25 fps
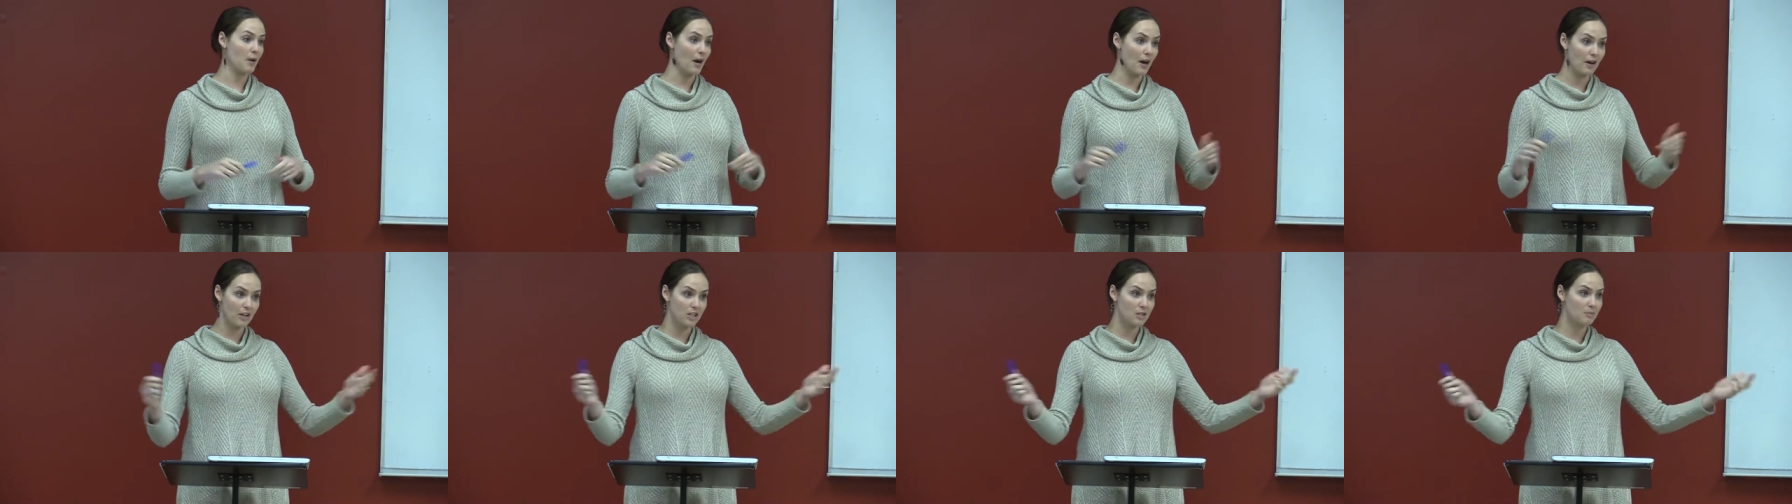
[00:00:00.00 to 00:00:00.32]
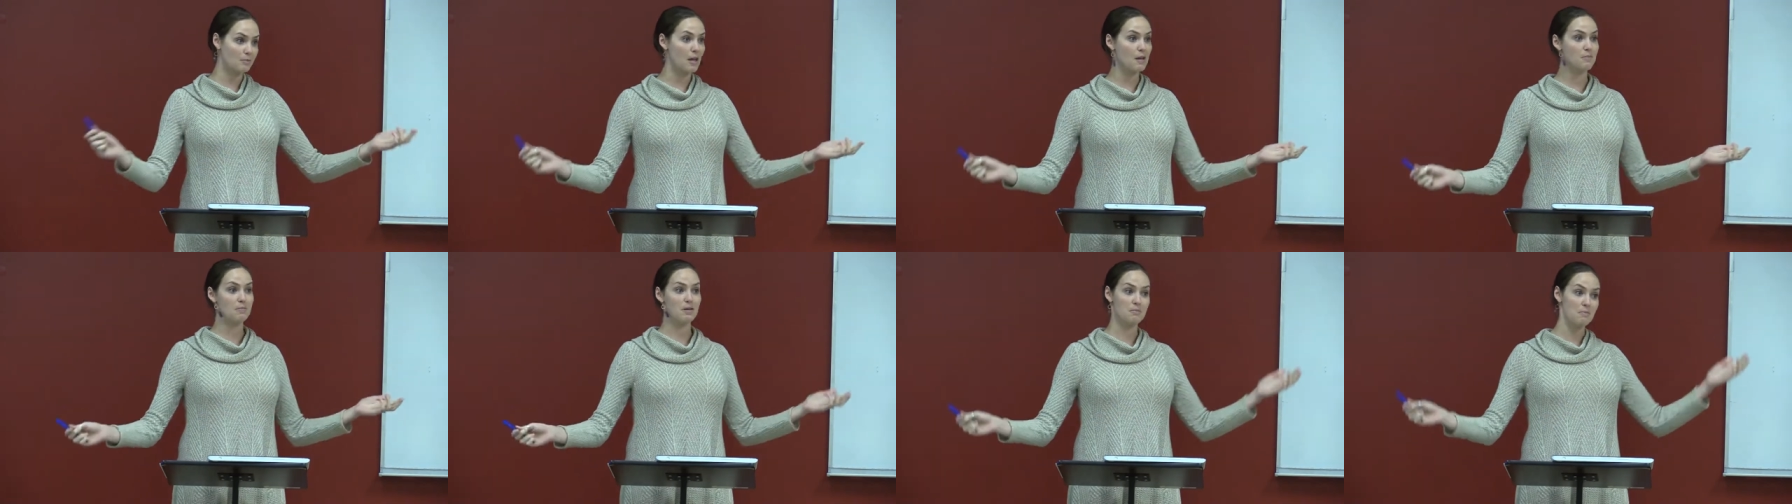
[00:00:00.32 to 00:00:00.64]
parents
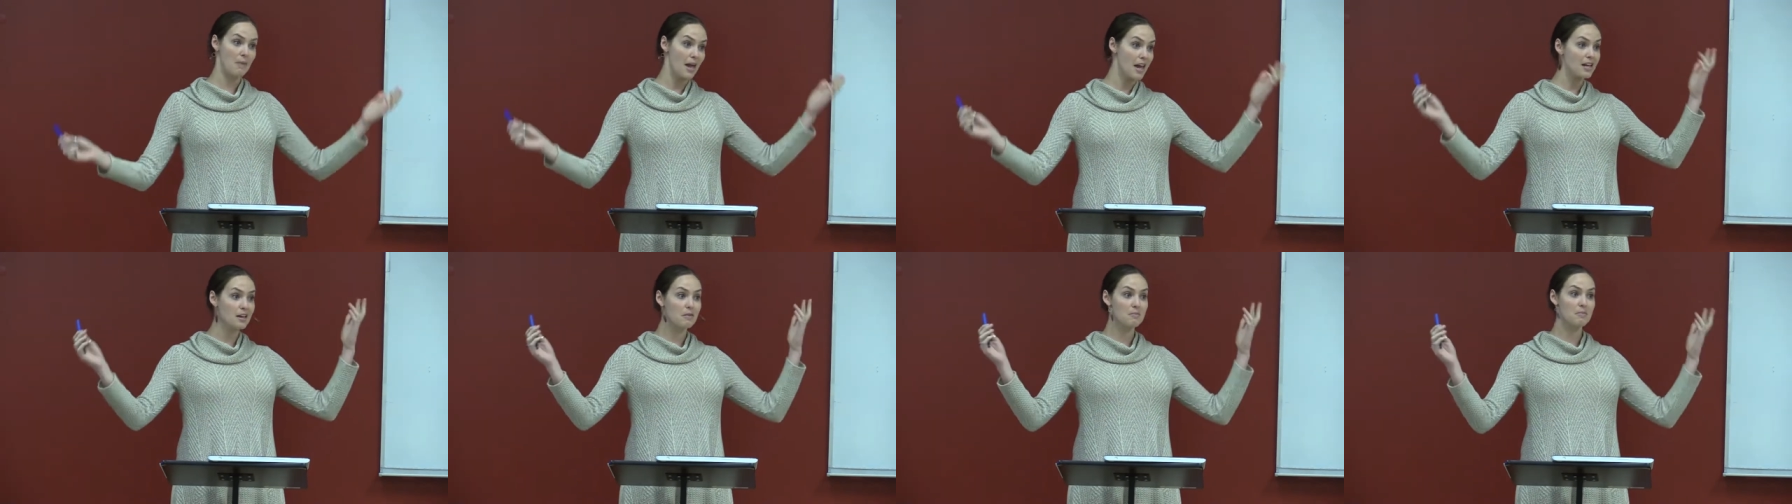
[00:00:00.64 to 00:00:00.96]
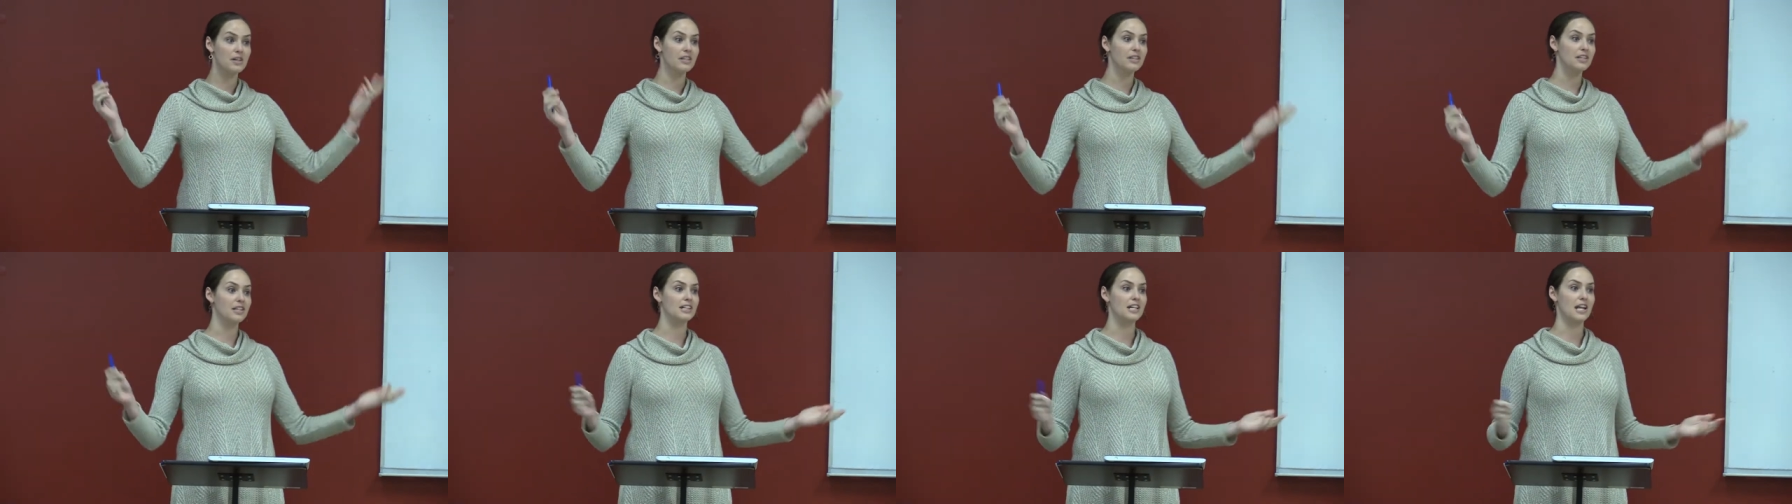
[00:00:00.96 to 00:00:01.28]
may be mega
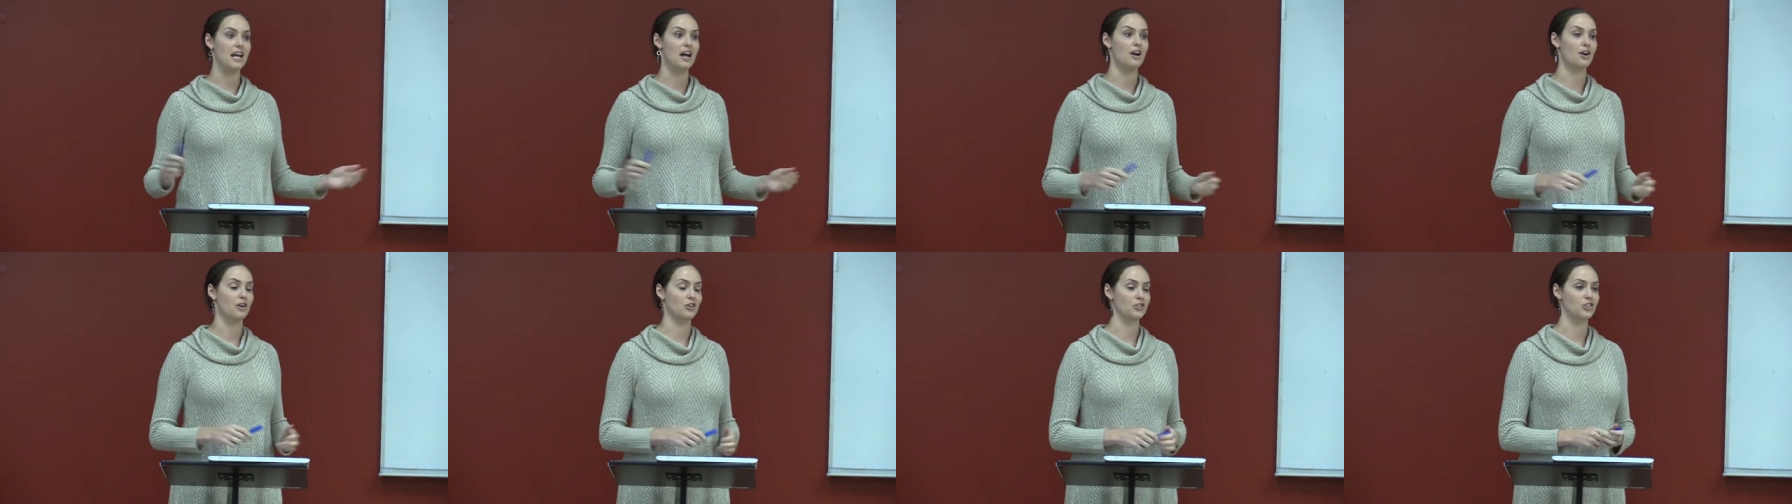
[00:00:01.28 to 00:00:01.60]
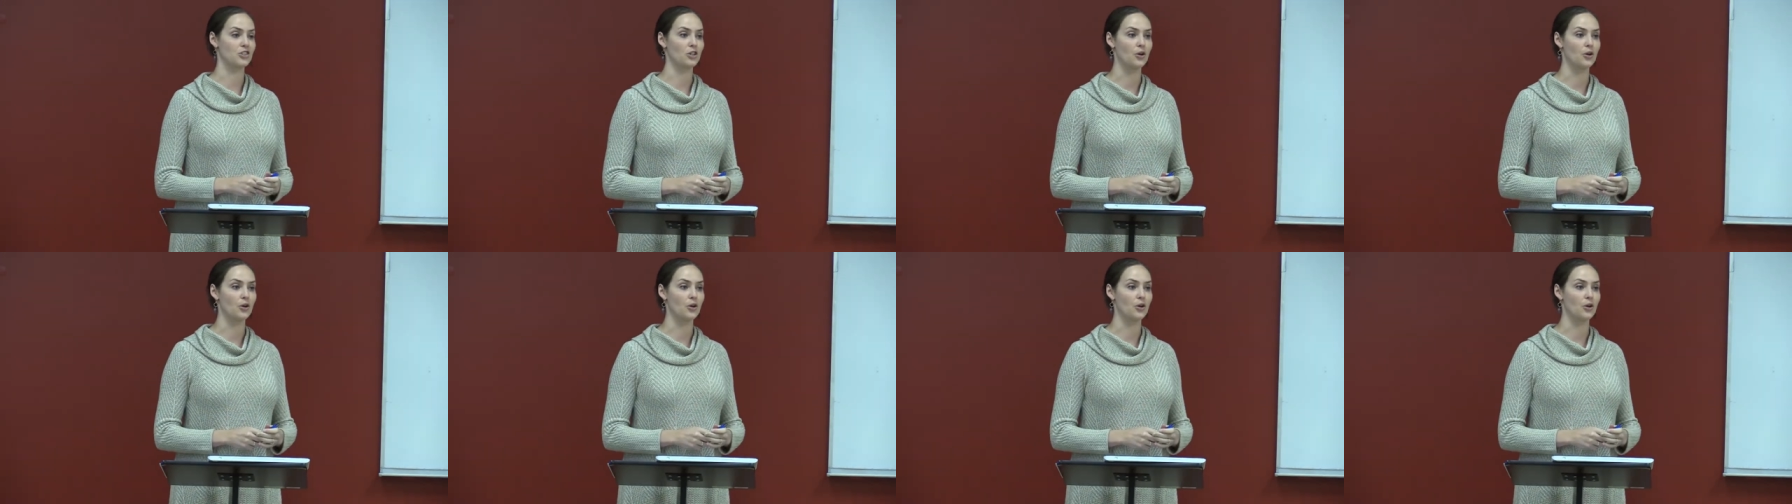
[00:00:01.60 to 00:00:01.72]
millionaires.